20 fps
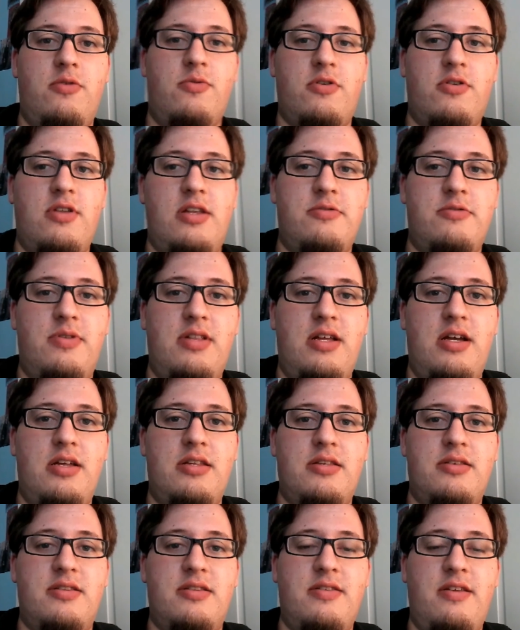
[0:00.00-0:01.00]
We're going to rely
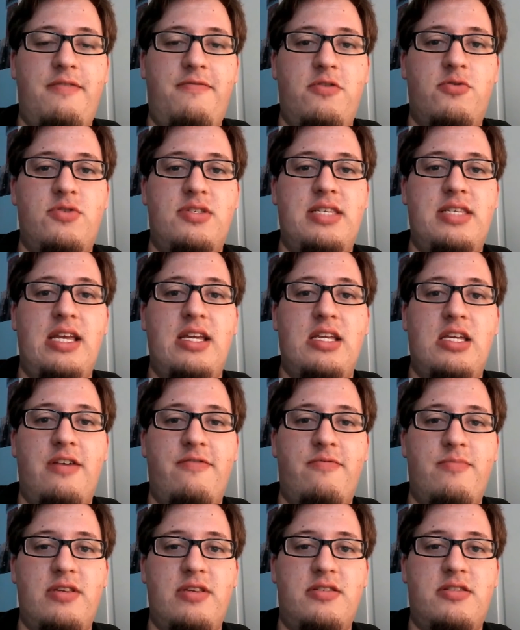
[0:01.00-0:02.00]
on a few state
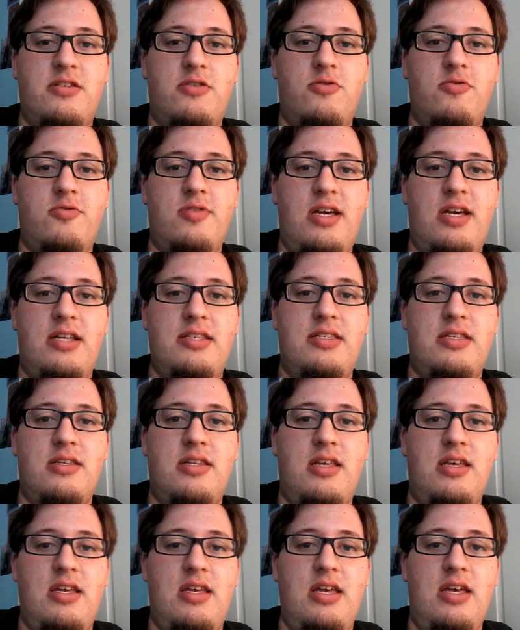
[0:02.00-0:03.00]
governments to do that, and
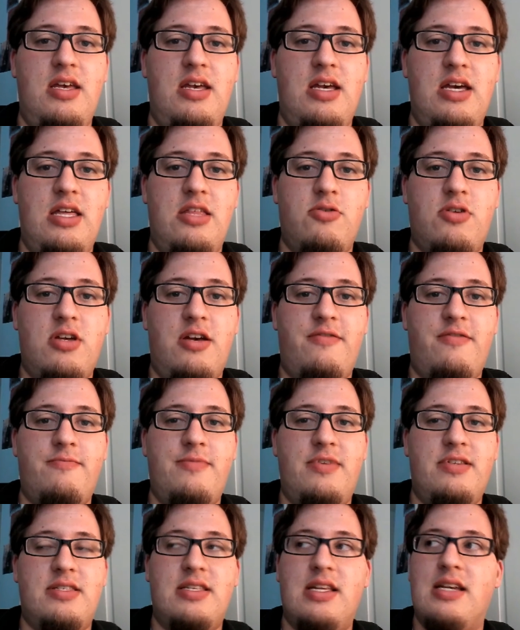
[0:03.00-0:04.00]
other
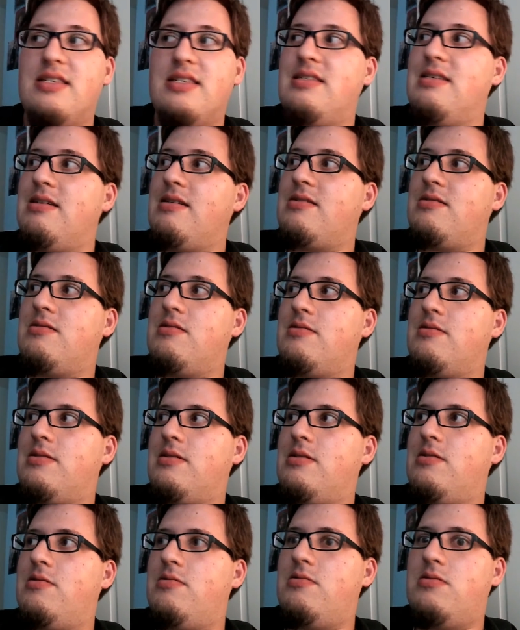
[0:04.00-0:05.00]
governments like Texas
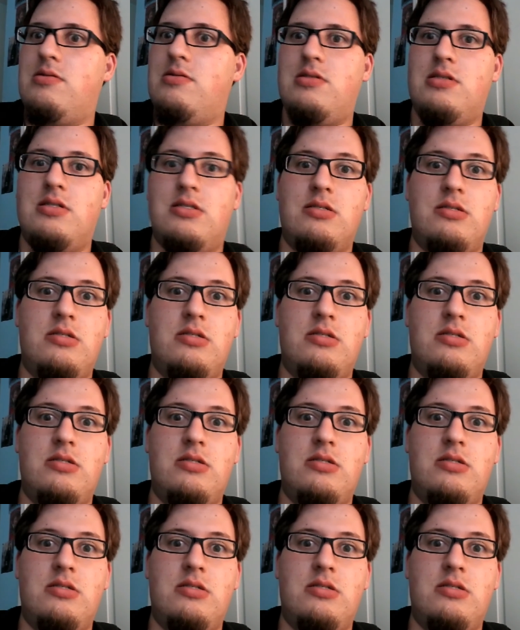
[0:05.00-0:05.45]
You, huh,